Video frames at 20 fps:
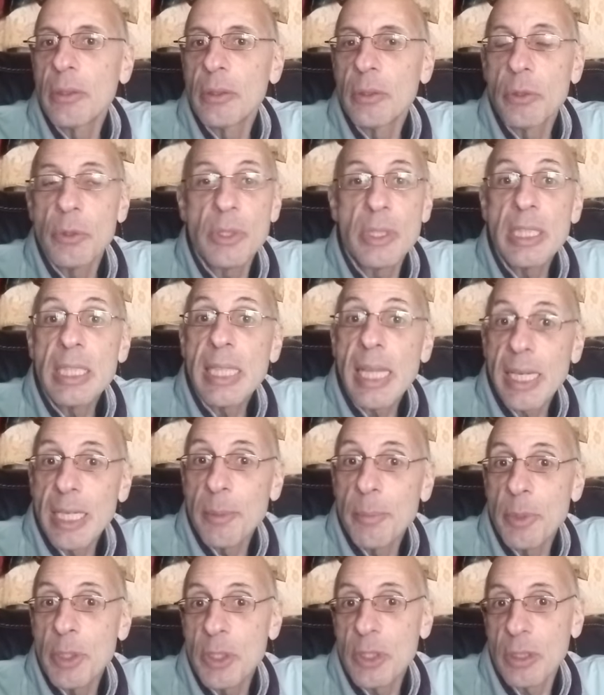to see that
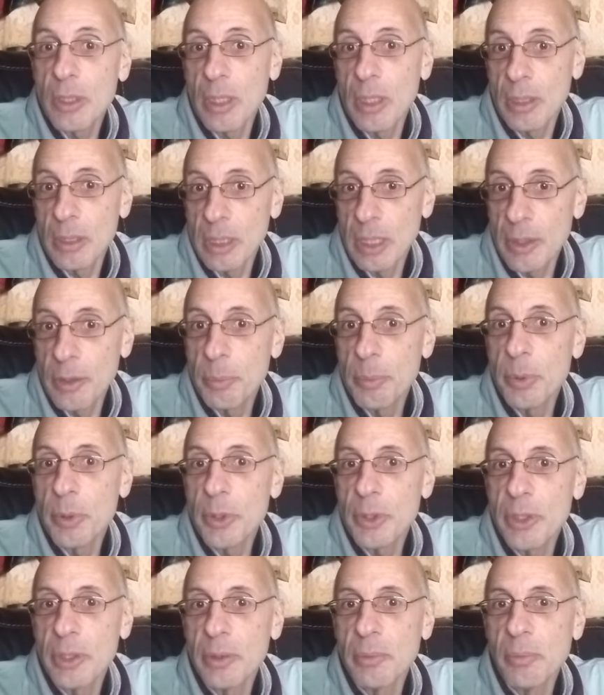image on the other
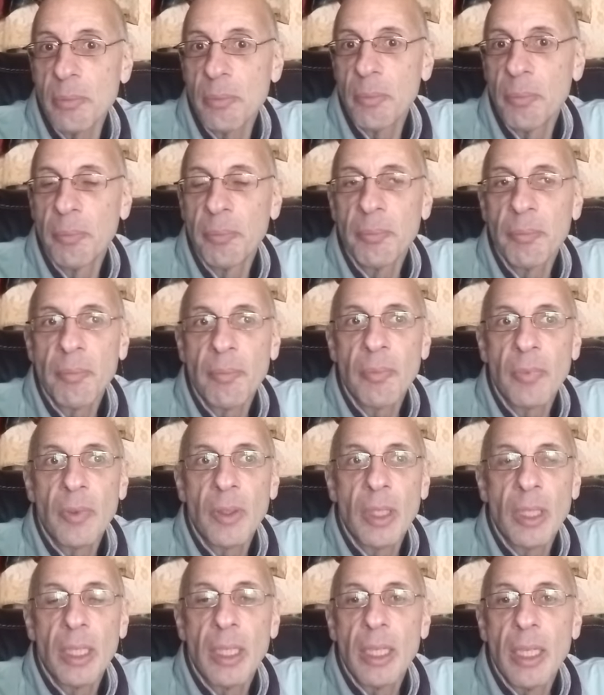person.
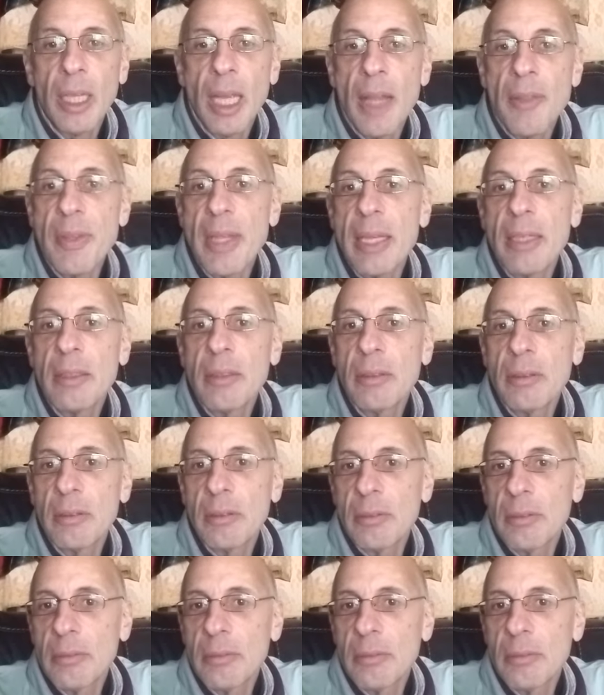And then